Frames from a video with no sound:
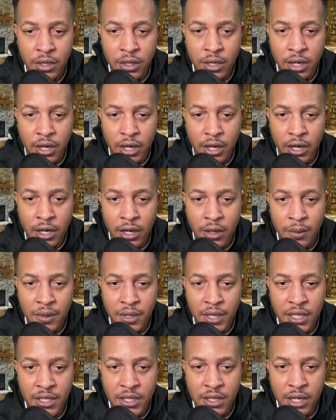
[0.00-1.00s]
and
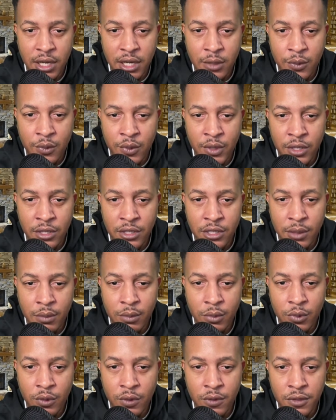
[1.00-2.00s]
that's kind of where the
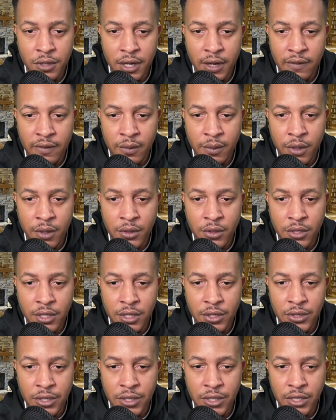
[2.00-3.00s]
Timberwolves are having most of their
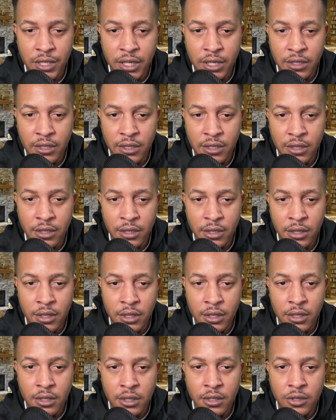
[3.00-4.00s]
success.
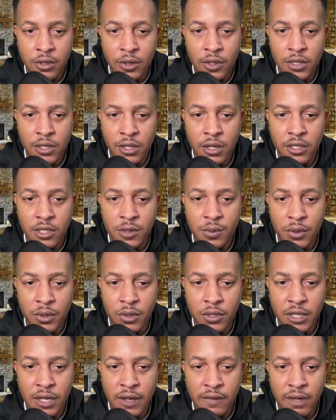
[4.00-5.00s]
So as long as Bulls
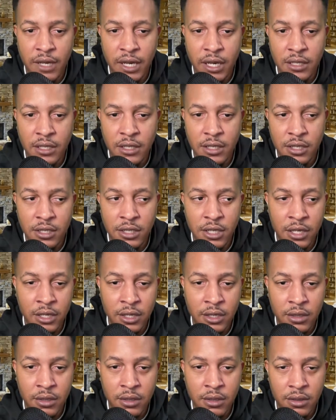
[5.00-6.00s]
have gas in the tank,
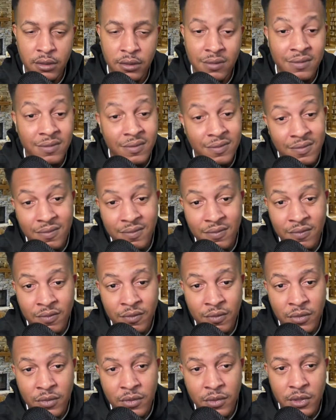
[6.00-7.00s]

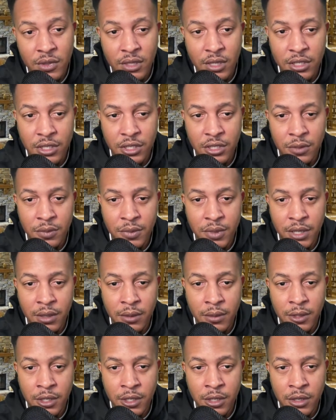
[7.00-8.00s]
they should be able
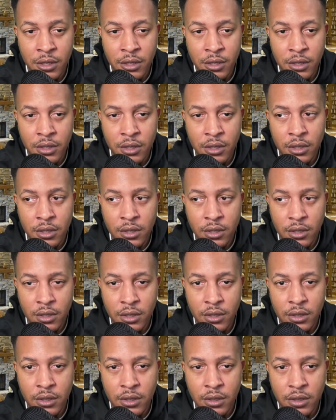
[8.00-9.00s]
to.
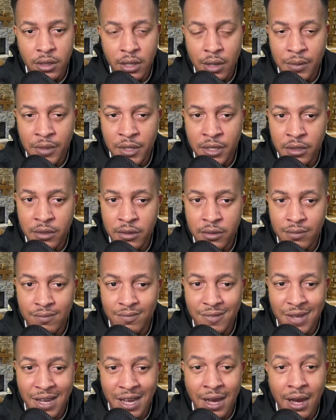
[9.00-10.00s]
I mean,
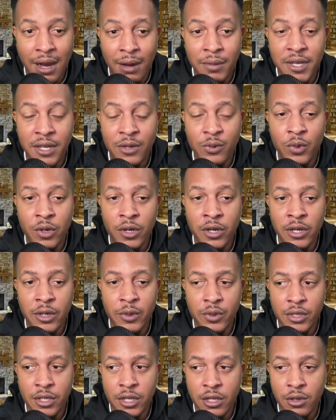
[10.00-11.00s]
I'm getting worried
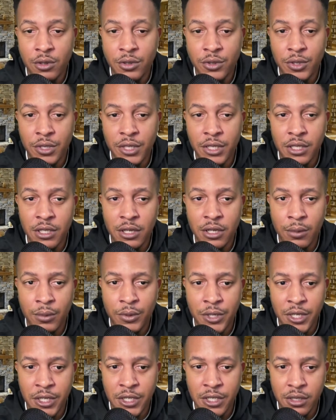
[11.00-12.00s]
the closer it gets to double
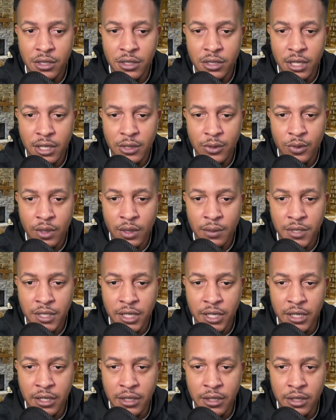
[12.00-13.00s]
digits. That's what I'm
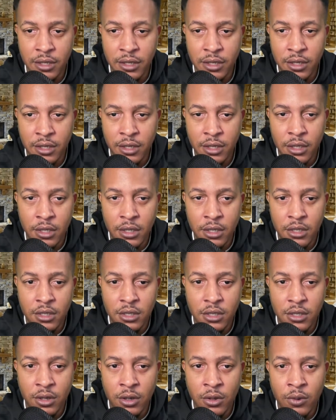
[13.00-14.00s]
saying.
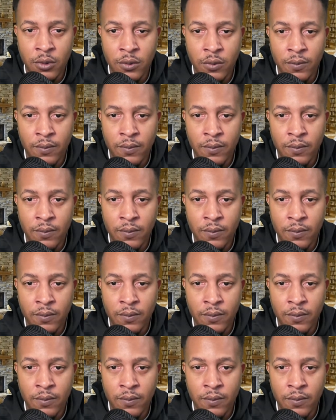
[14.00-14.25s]
So